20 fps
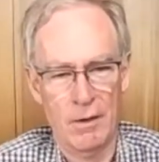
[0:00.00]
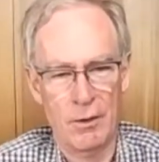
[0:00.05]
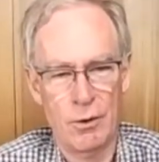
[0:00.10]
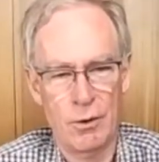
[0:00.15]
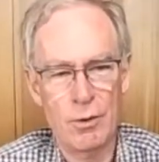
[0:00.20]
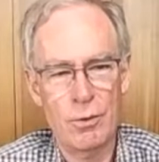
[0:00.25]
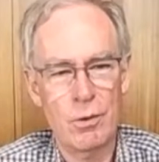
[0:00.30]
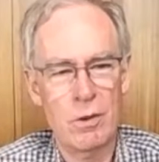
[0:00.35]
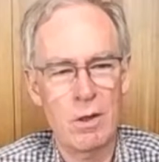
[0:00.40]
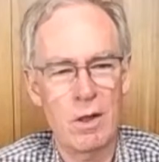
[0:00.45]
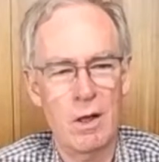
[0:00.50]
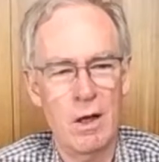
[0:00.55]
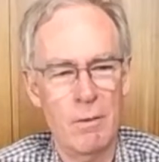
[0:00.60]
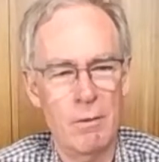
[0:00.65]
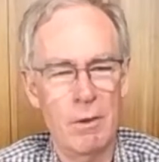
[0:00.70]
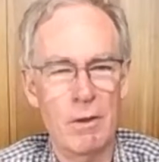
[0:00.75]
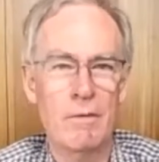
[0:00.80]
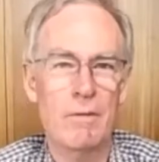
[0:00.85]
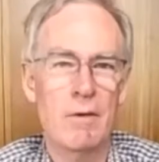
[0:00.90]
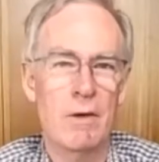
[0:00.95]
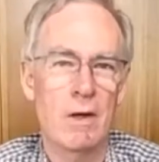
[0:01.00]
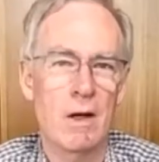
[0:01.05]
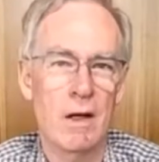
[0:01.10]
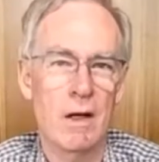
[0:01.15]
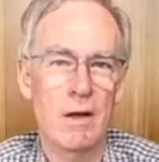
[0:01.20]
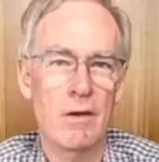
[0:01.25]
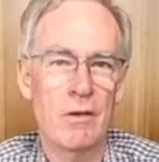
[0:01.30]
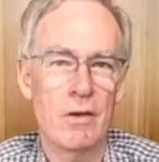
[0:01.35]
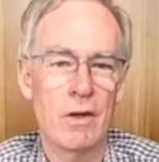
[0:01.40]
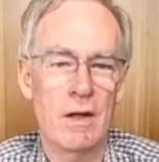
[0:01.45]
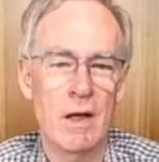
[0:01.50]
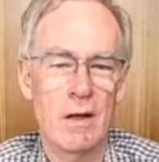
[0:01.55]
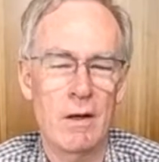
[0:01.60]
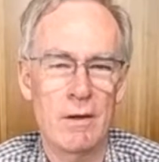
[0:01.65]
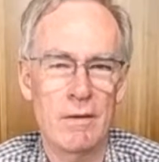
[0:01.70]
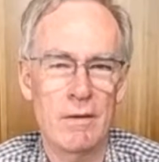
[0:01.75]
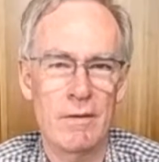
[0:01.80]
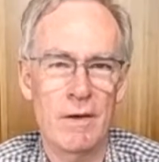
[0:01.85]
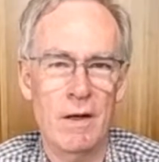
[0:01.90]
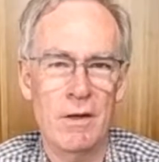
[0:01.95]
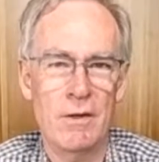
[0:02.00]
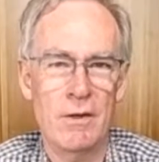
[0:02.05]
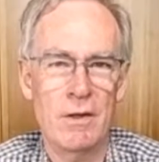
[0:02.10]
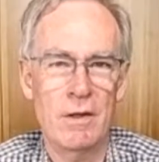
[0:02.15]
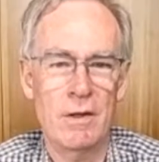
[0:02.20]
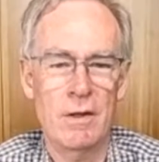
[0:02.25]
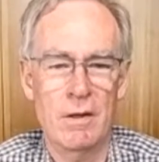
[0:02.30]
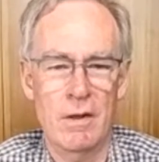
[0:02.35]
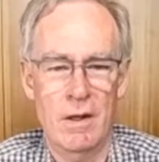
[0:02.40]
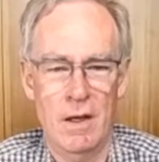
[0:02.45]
Cool climate varieties are now in fashion,